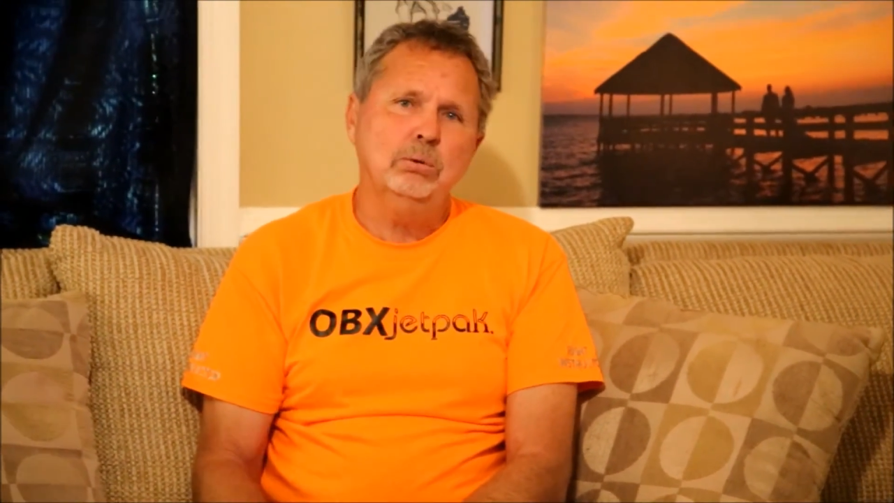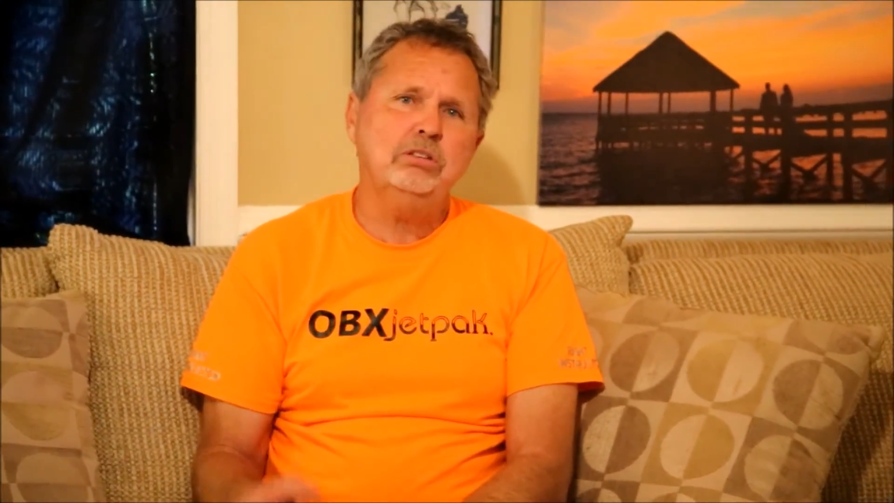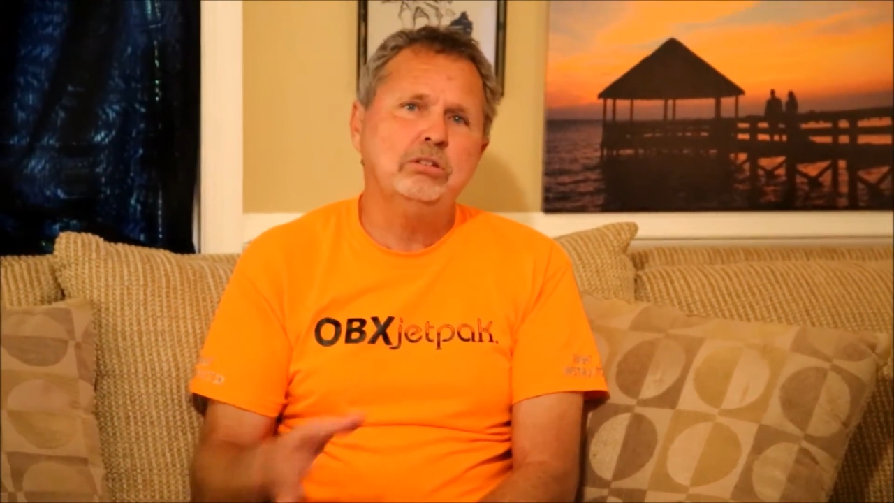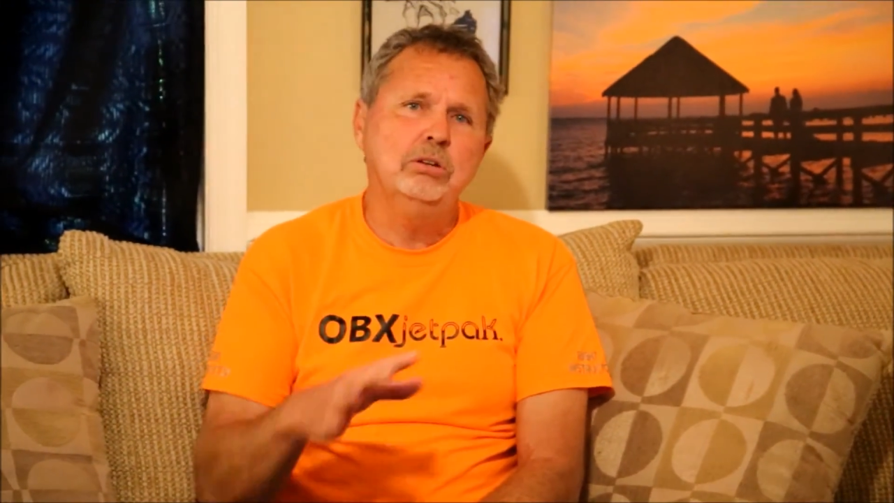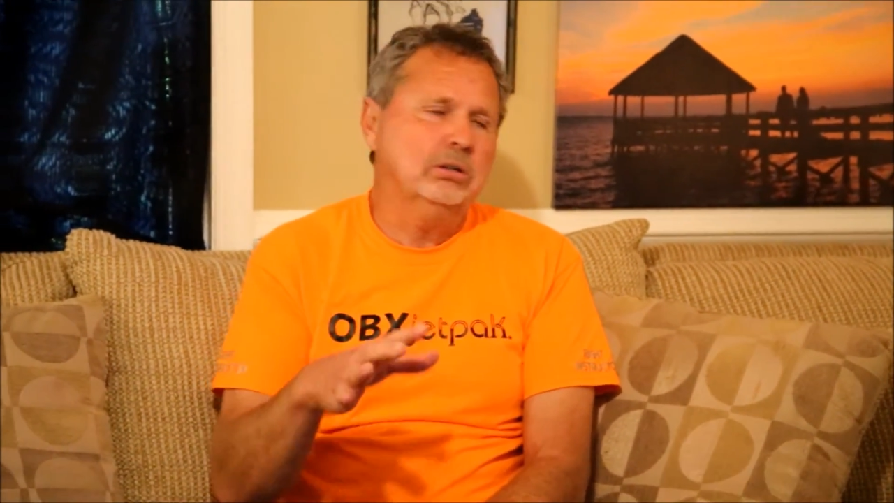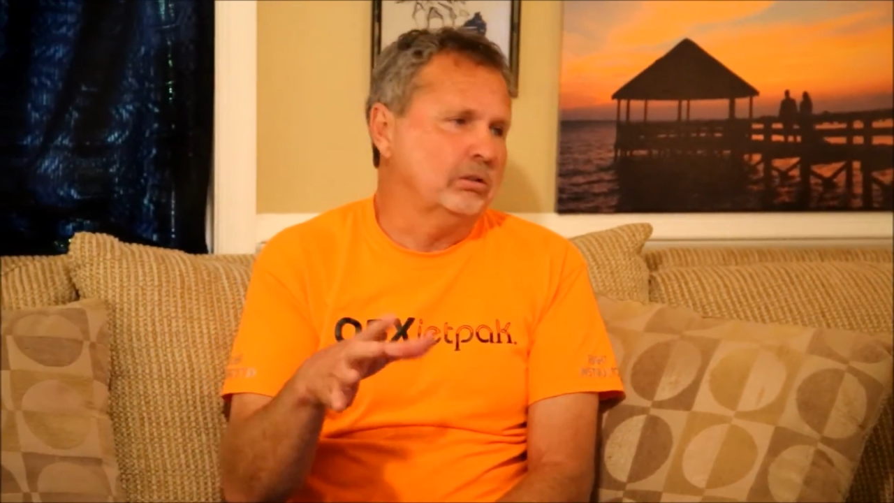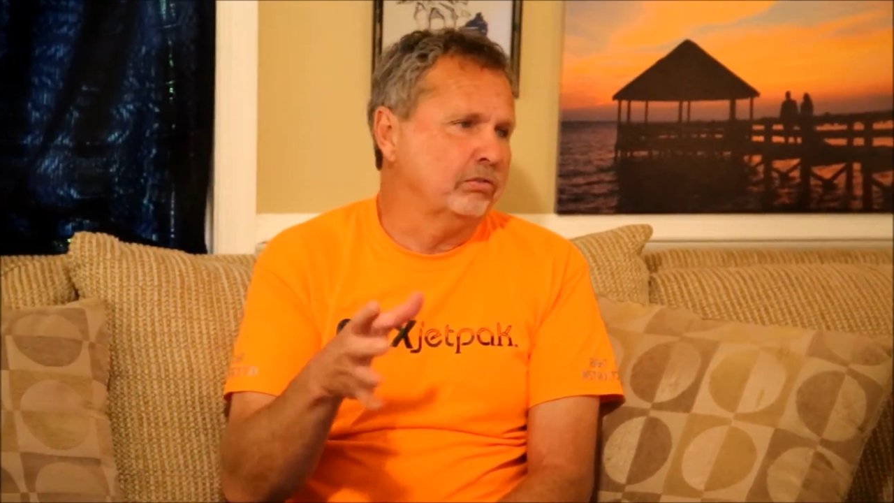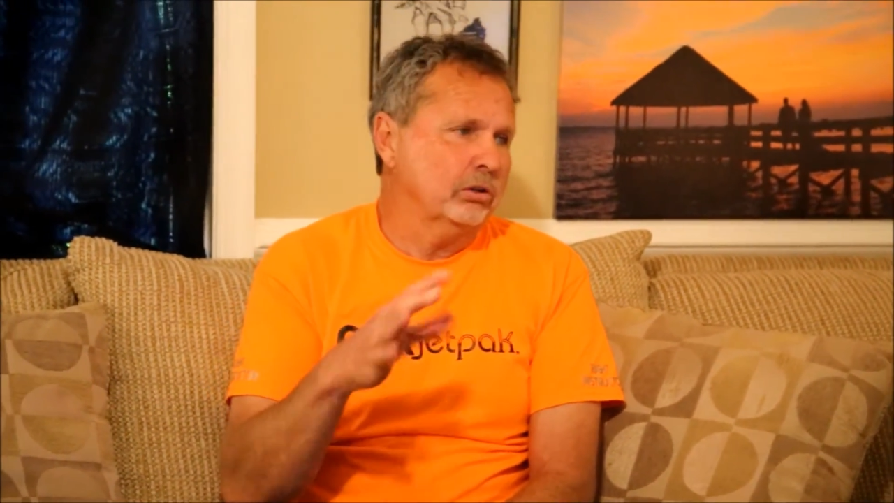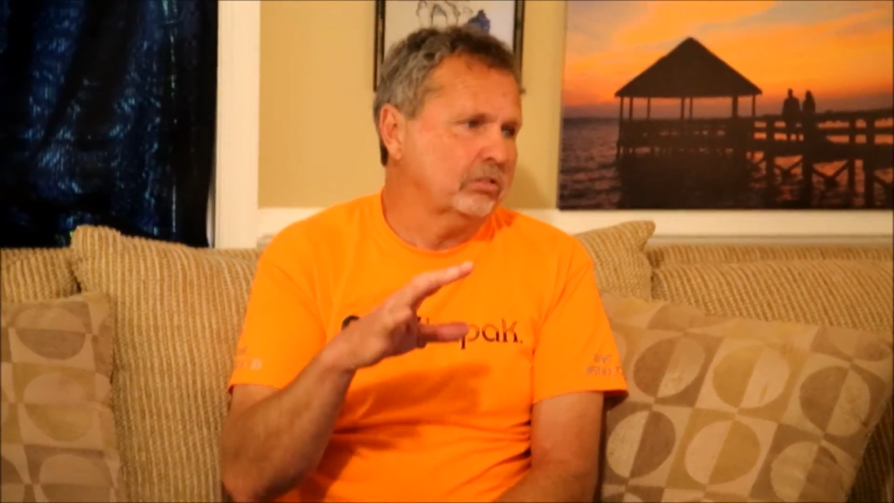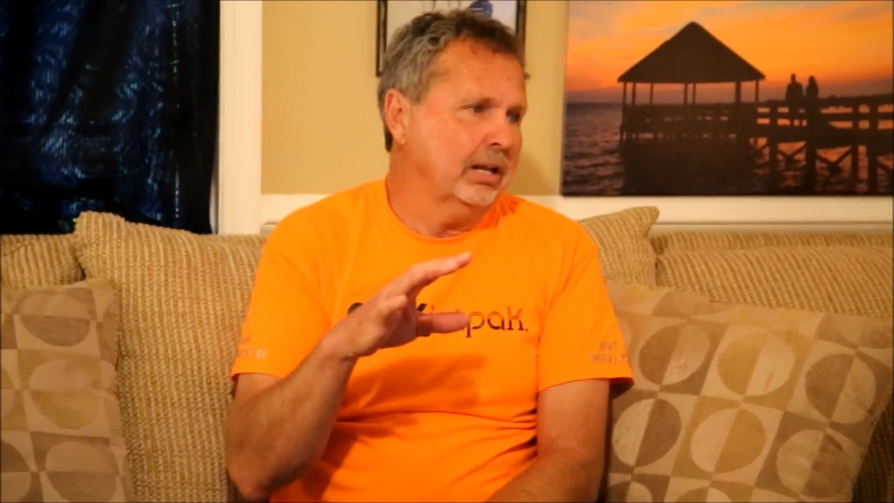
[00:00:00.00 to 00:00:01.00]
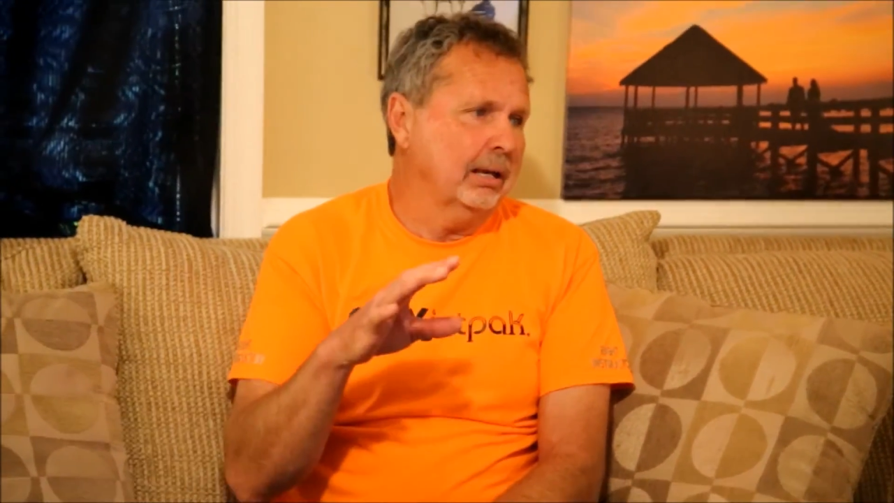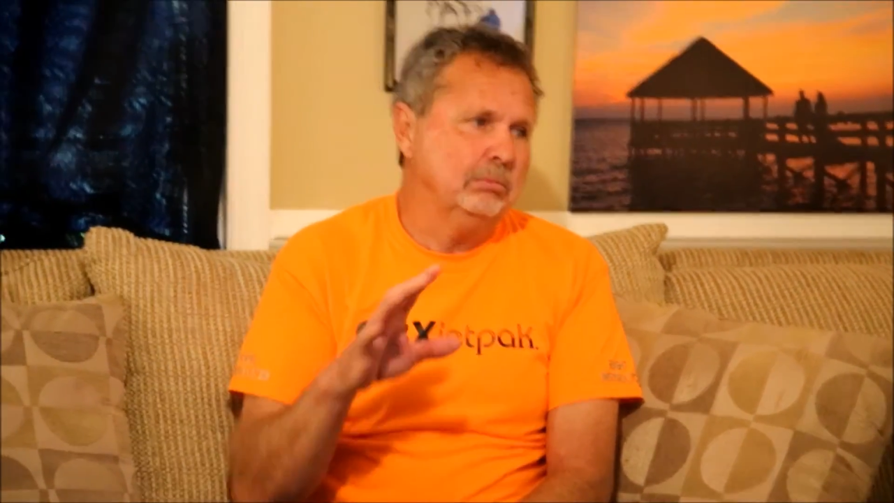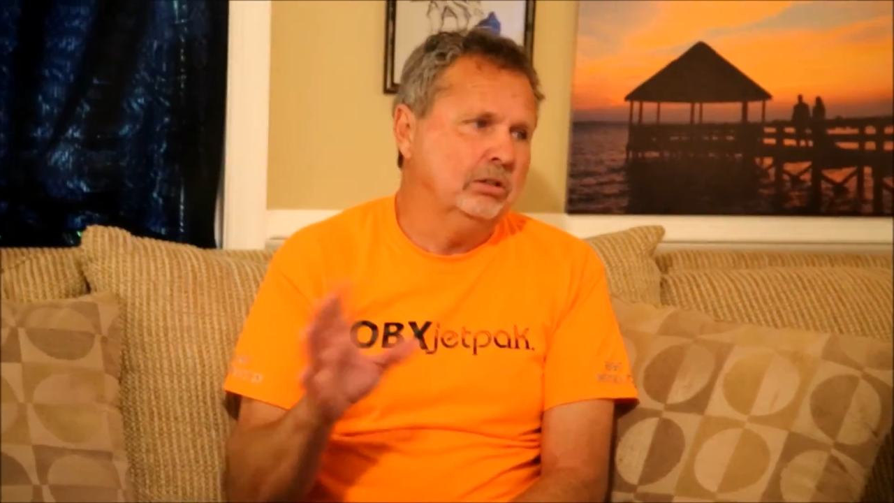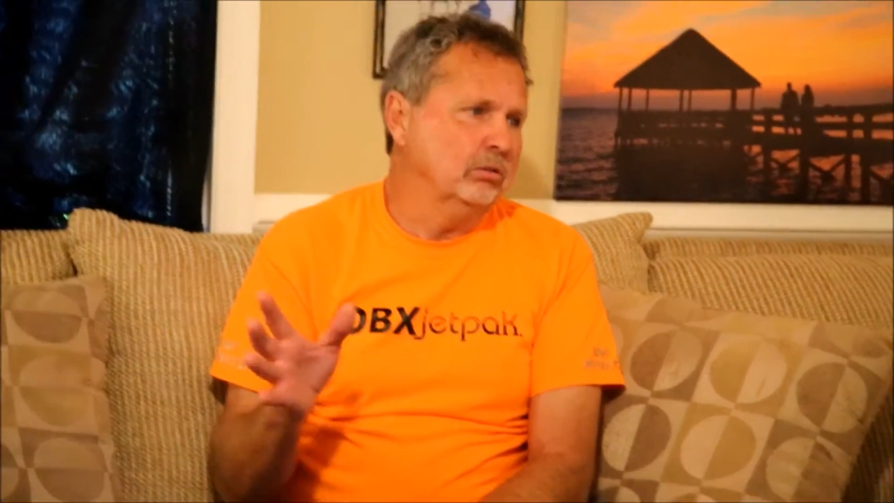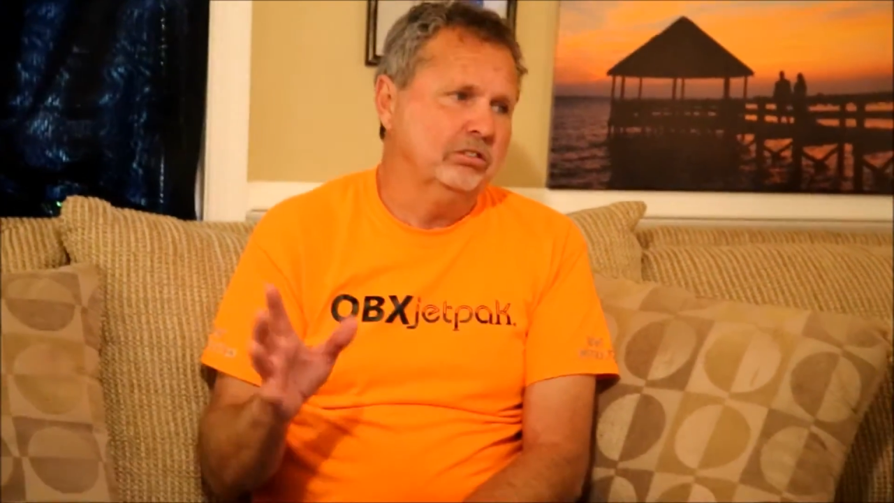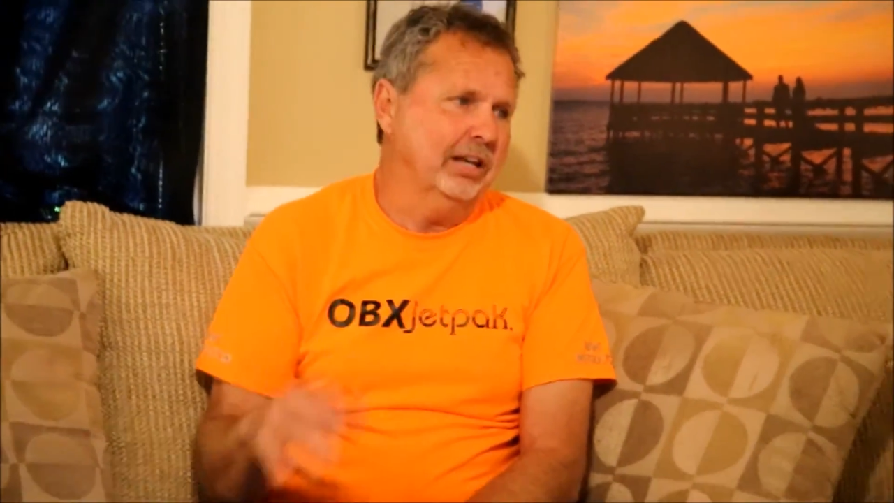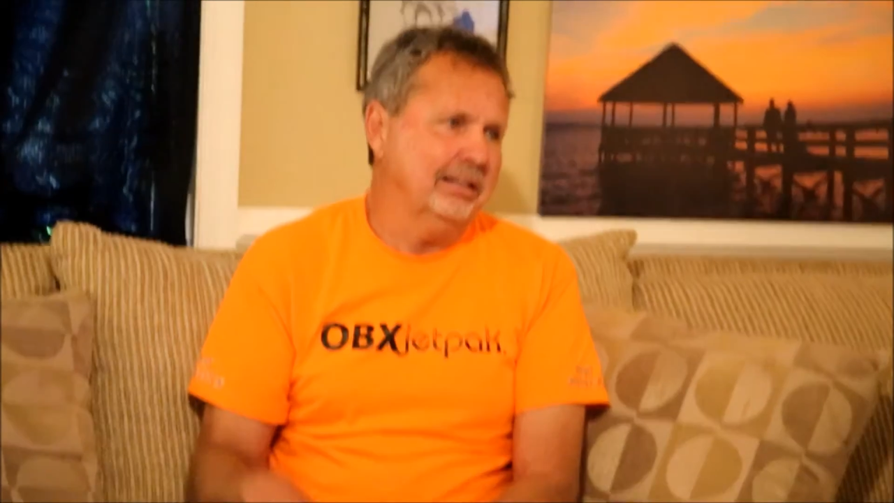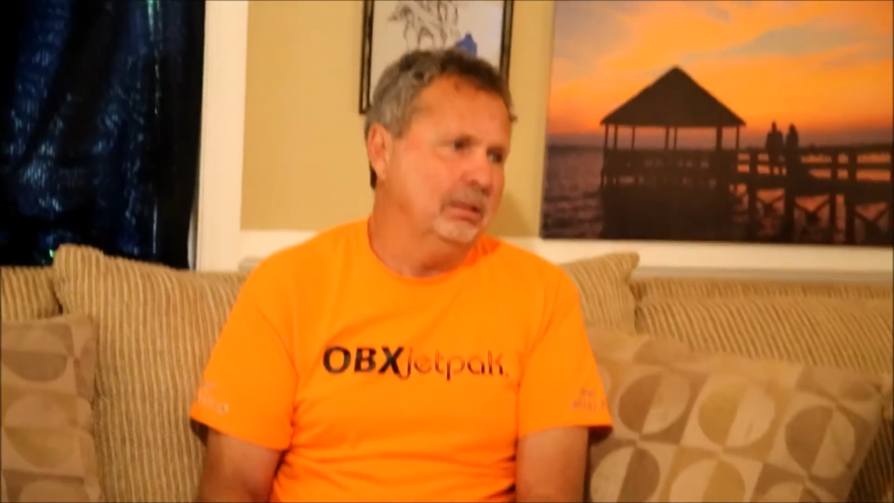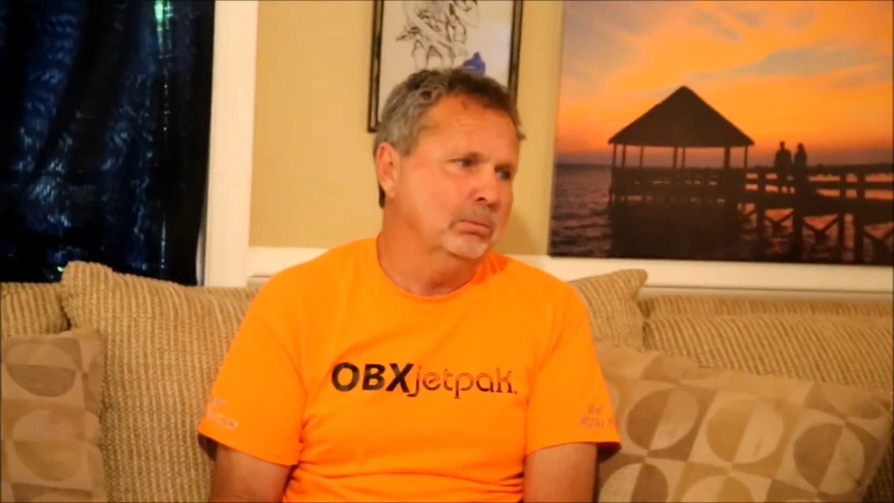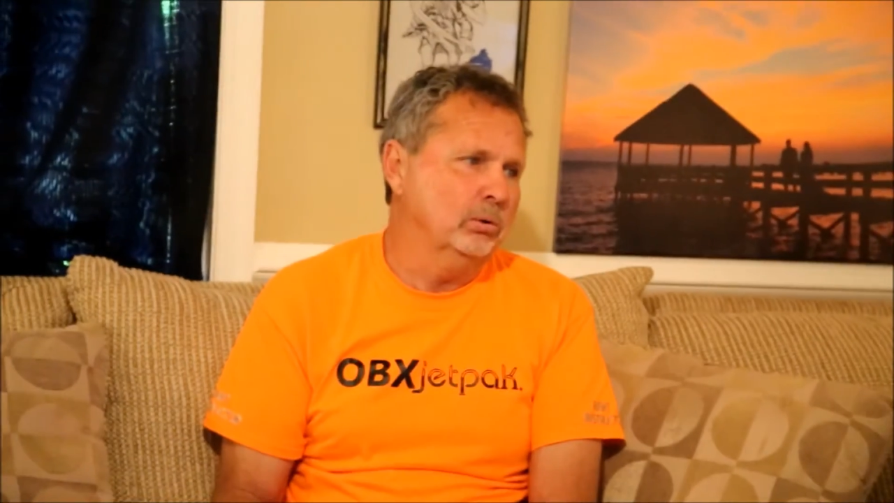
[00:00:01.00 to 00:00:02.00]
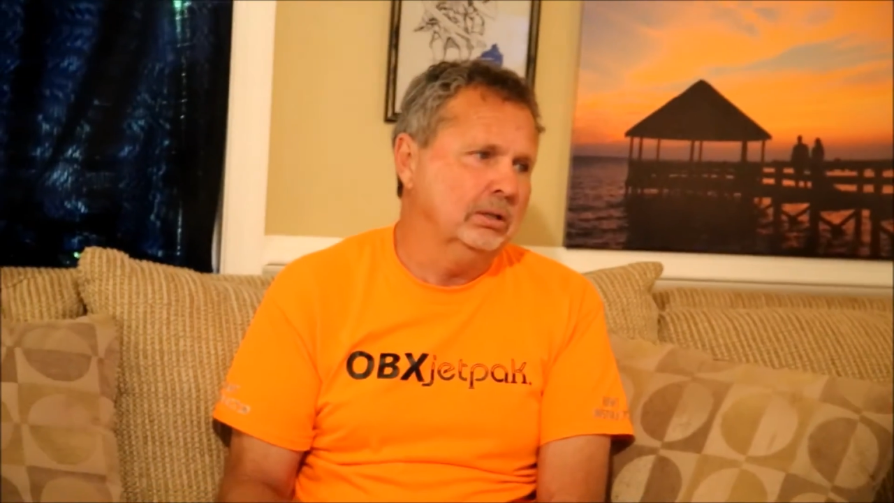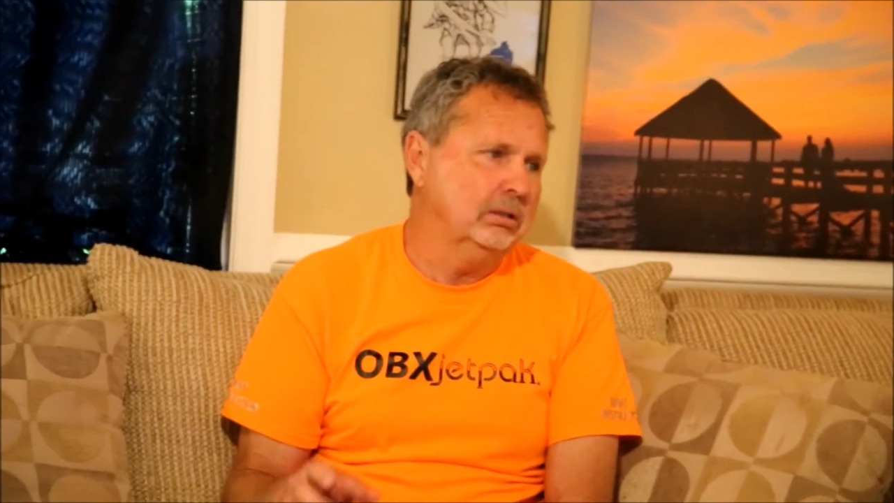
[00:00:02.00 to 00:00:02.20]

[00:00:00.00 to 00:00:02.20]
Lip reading: once you do it the first time, you don't shake anymore.